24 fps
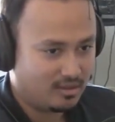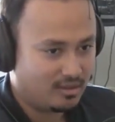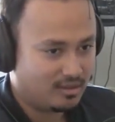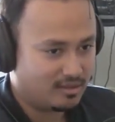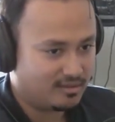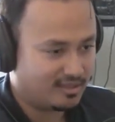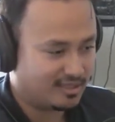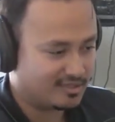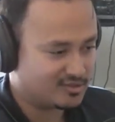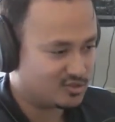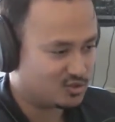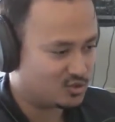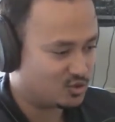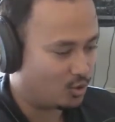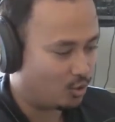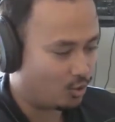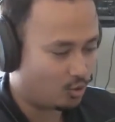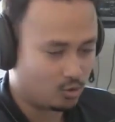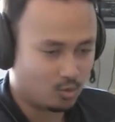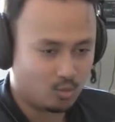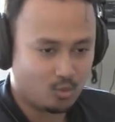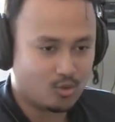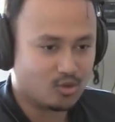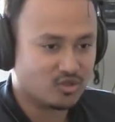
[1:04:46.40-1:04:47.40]
that's
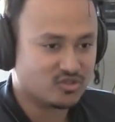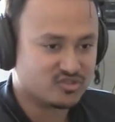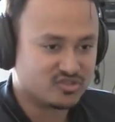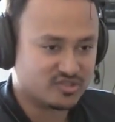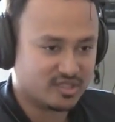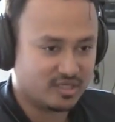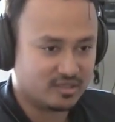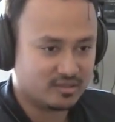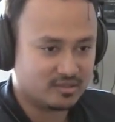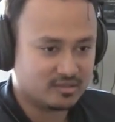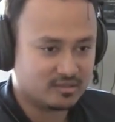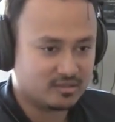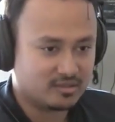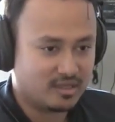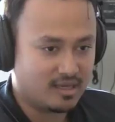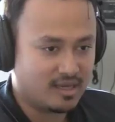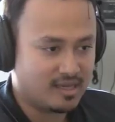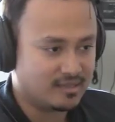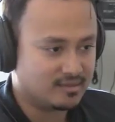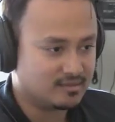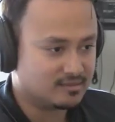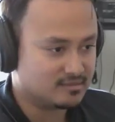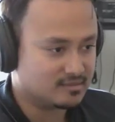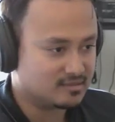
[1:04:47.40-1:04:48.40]
total word salad
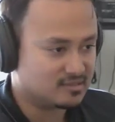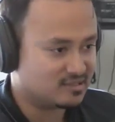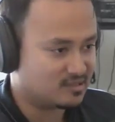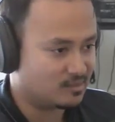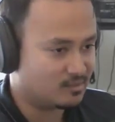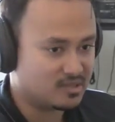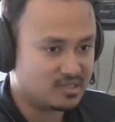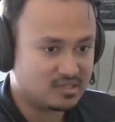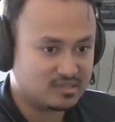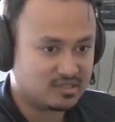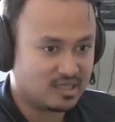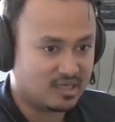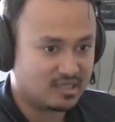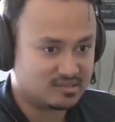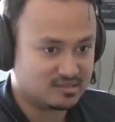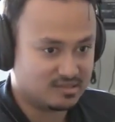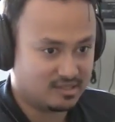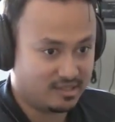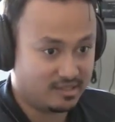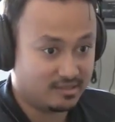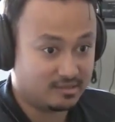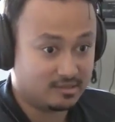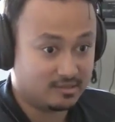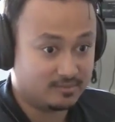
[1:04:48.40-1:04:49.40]
and somebody's eyes
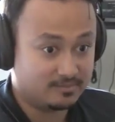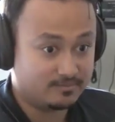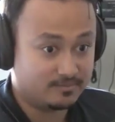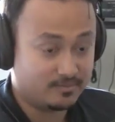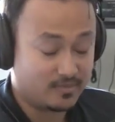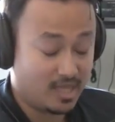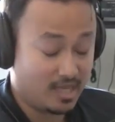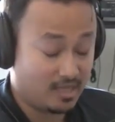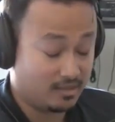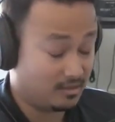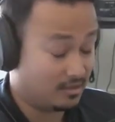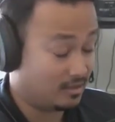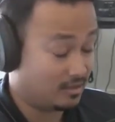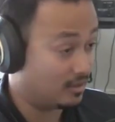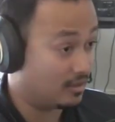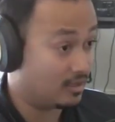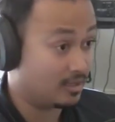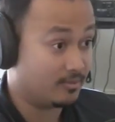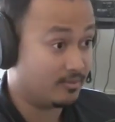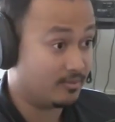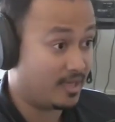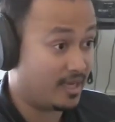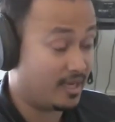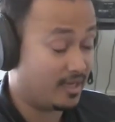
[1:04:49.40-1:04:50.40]
light up and then they
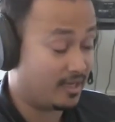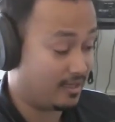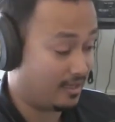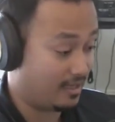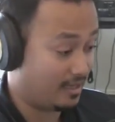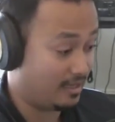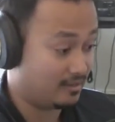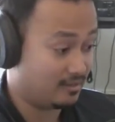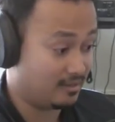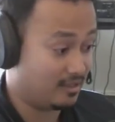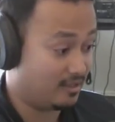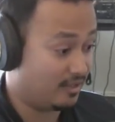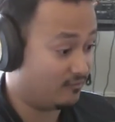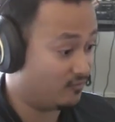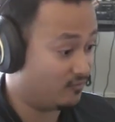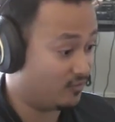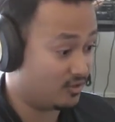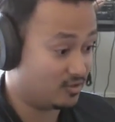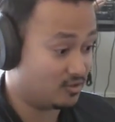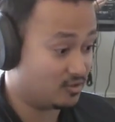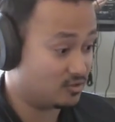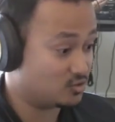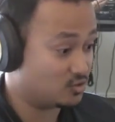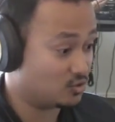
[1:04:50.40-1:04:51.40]
come back and they
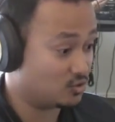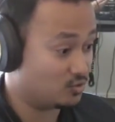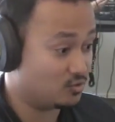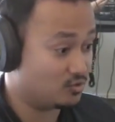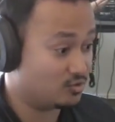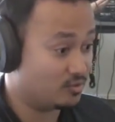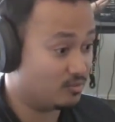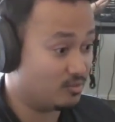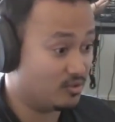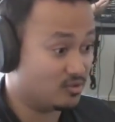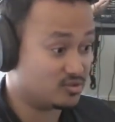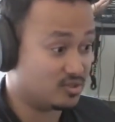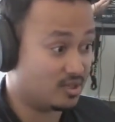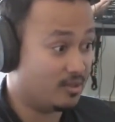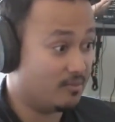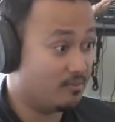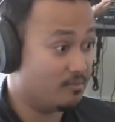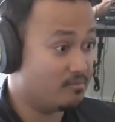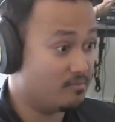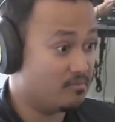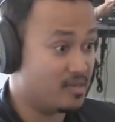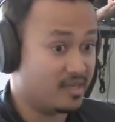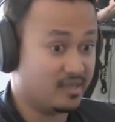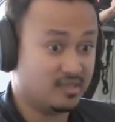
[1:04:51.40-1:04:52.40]
fucking show you the most
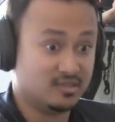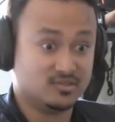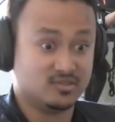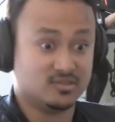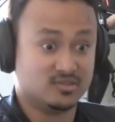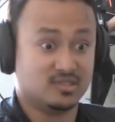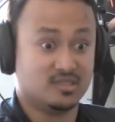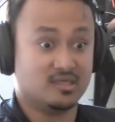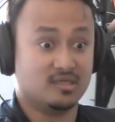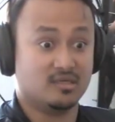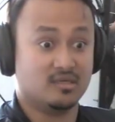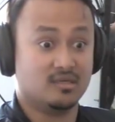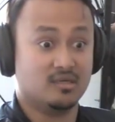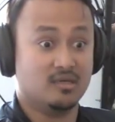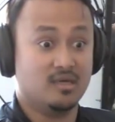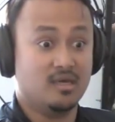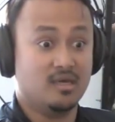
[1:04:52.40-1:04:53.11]
amazing